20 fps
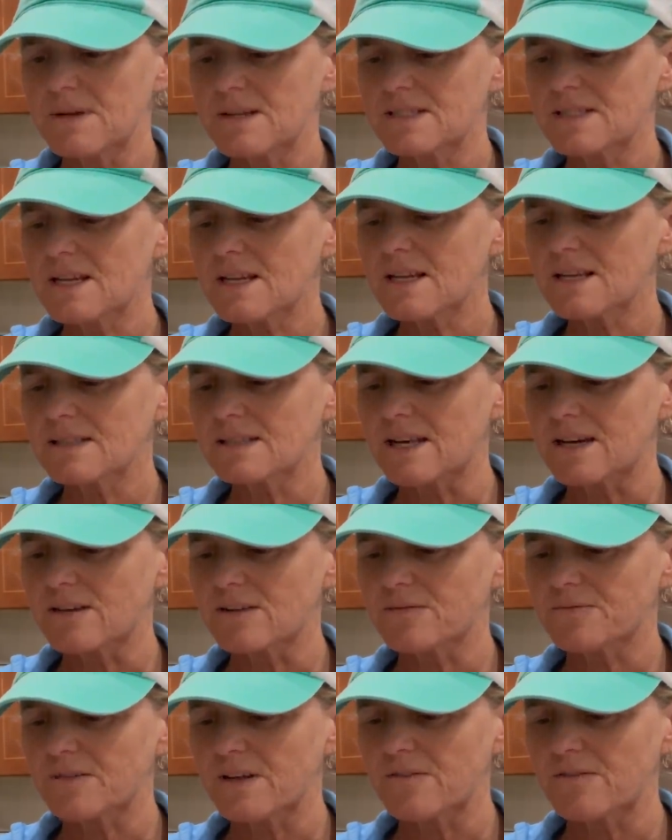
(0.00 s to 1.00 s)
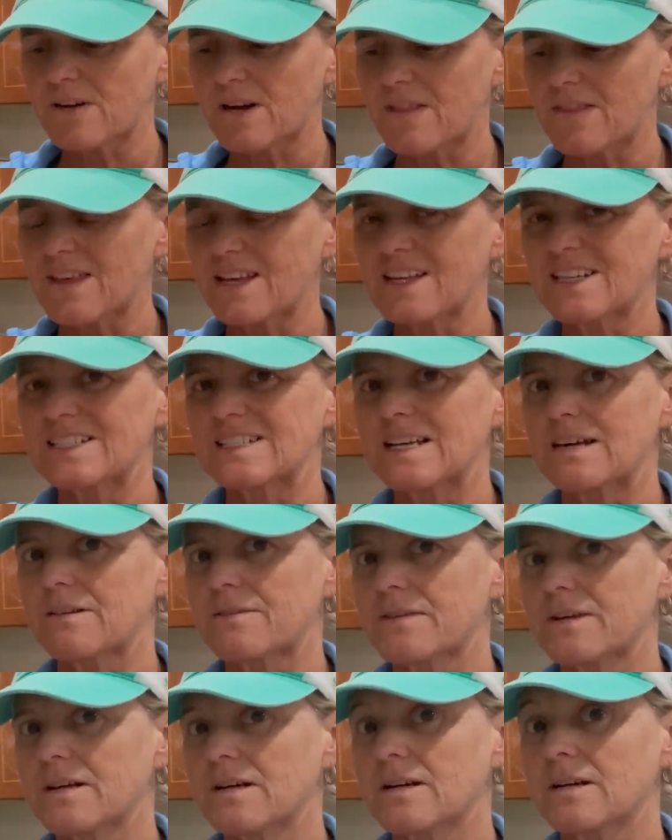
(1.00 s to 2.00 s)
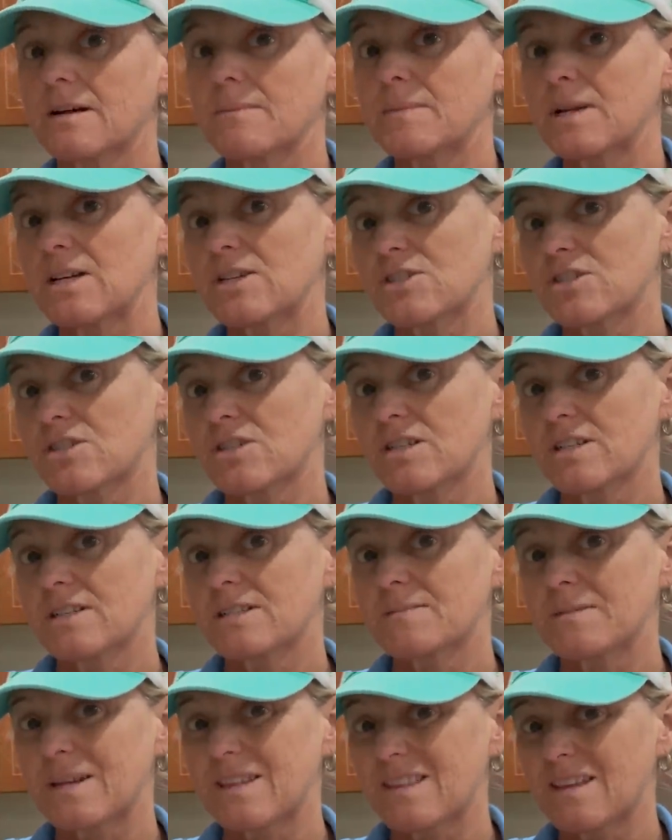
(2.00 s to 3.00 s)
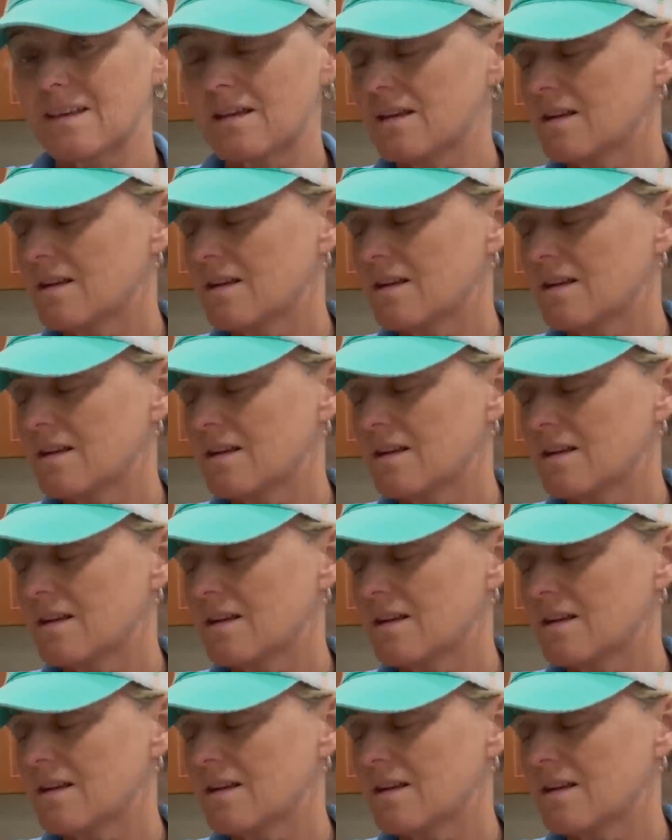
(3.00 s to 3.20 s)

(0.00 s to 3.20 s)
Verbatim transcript: it's like a lighter flavor and I think it's healthier. I'm not sure it is, but I think